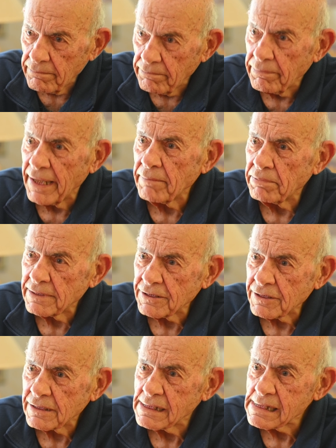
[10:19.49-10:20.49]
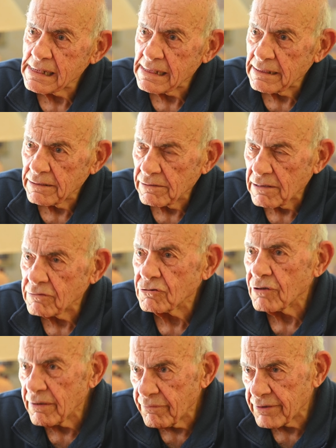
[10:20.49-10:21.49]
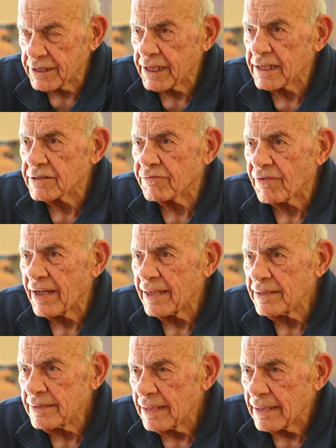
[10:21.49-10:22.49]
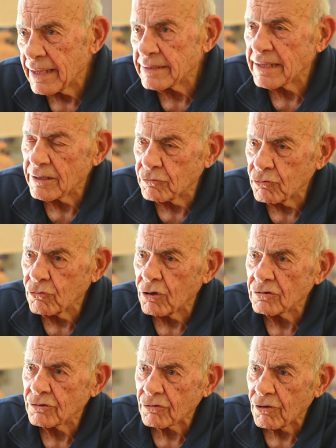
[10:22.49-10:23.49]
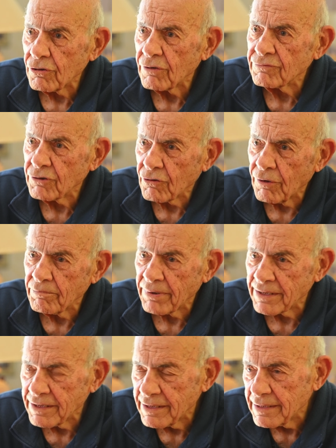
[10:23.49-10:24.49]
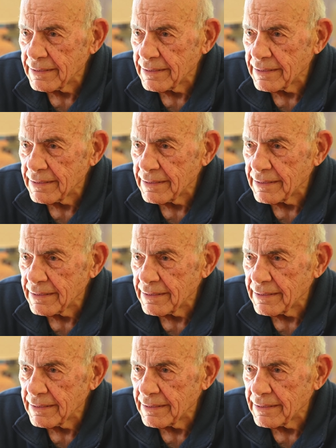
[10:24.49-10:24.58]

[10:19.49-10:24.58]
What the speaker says: papers, so everything is fine, and I took control of the company.